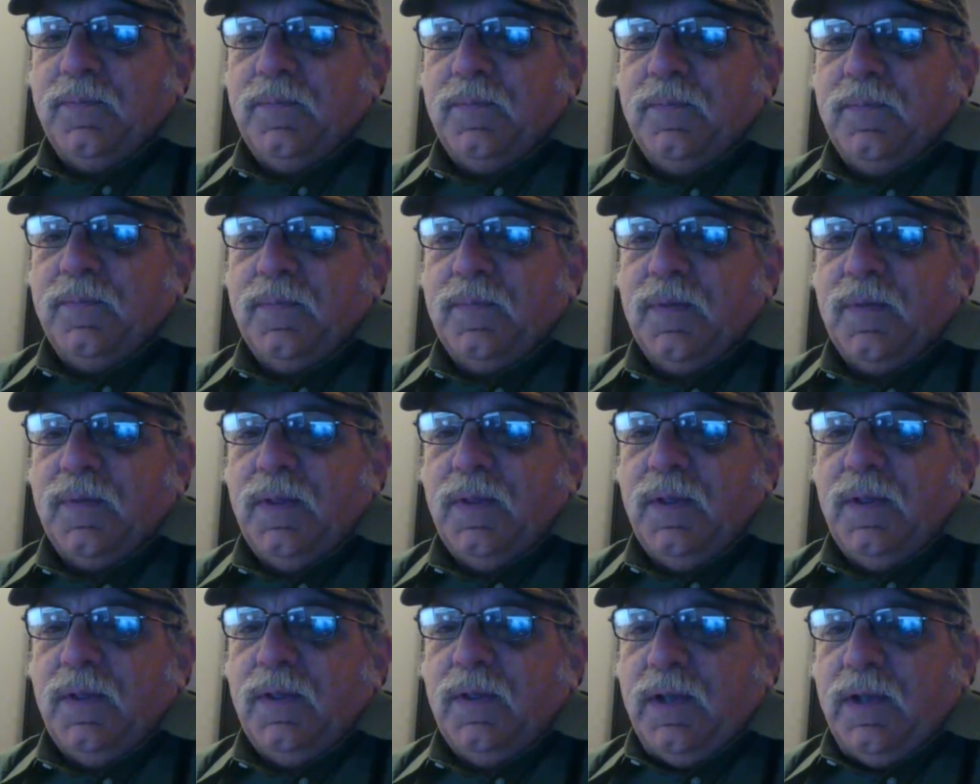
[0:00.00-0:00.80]
Yeah,
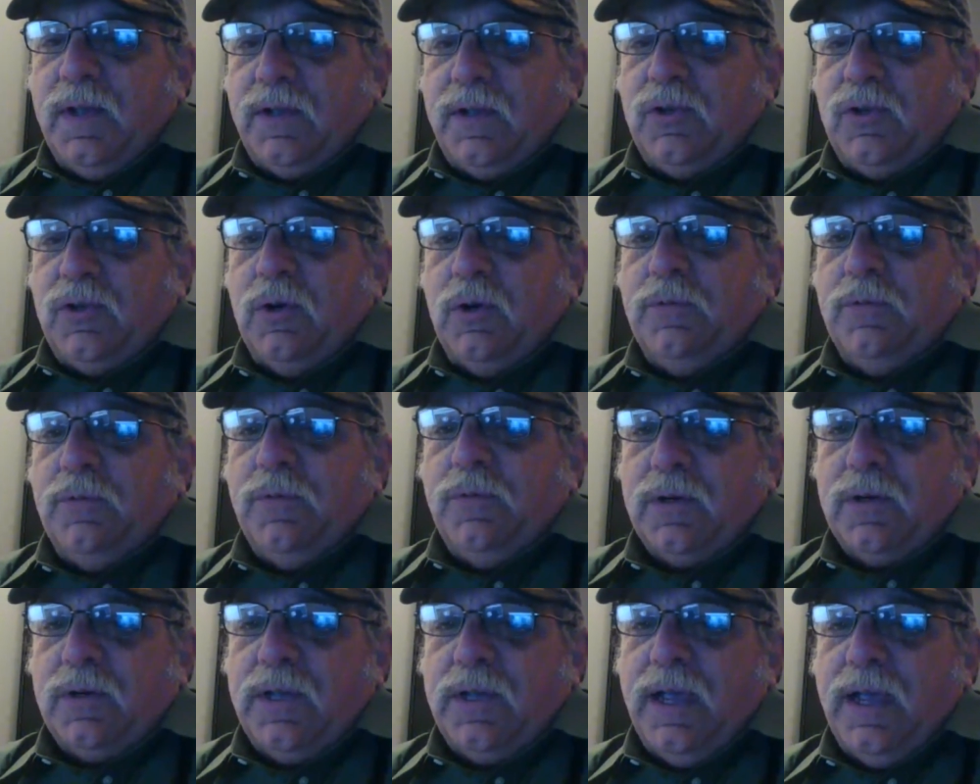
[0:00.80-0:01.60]
so far,
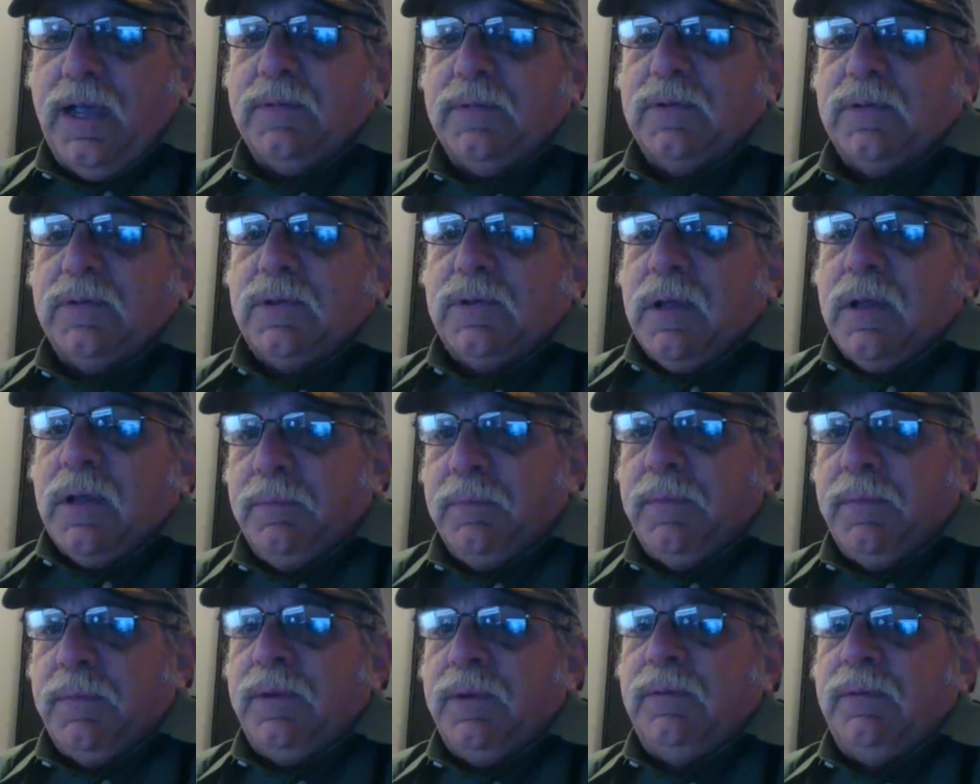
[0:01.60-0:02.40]
Captain's been very
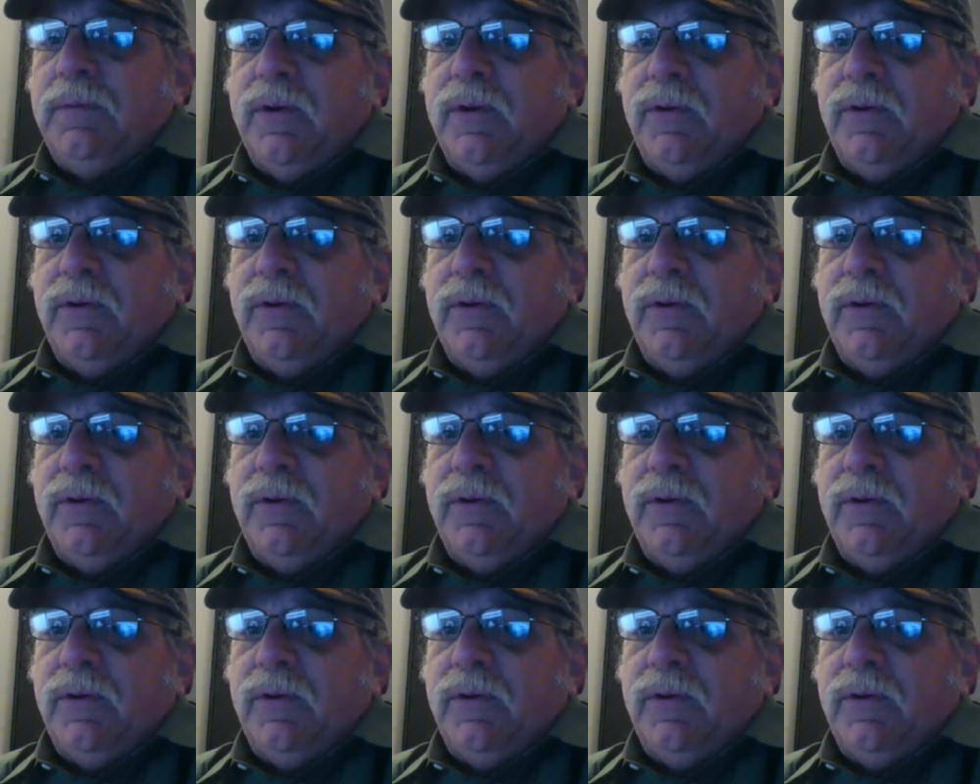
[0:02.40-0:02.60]
lucky.